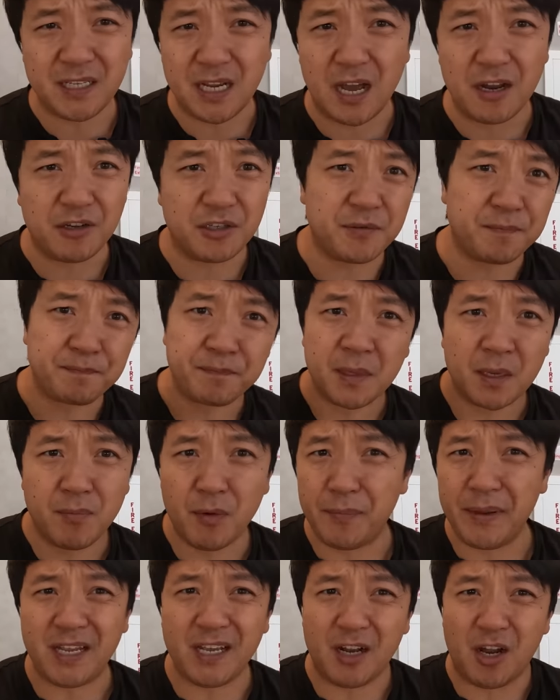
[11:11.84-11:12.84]
McDonald's,
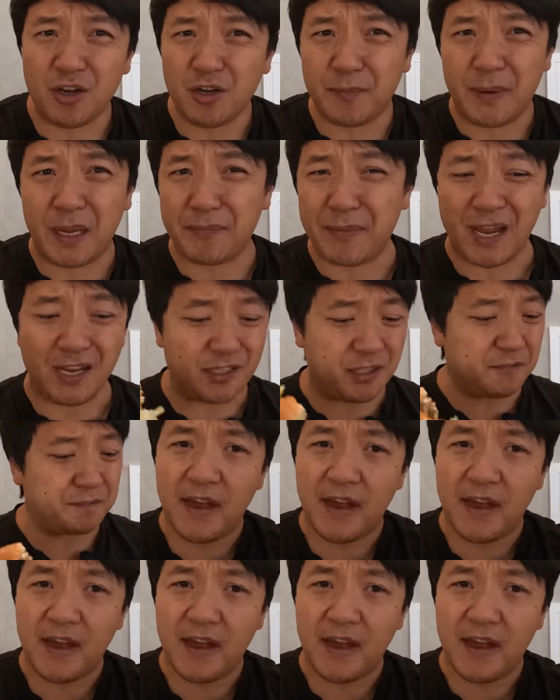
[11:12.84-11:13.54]
put bacon on all your Big Macs.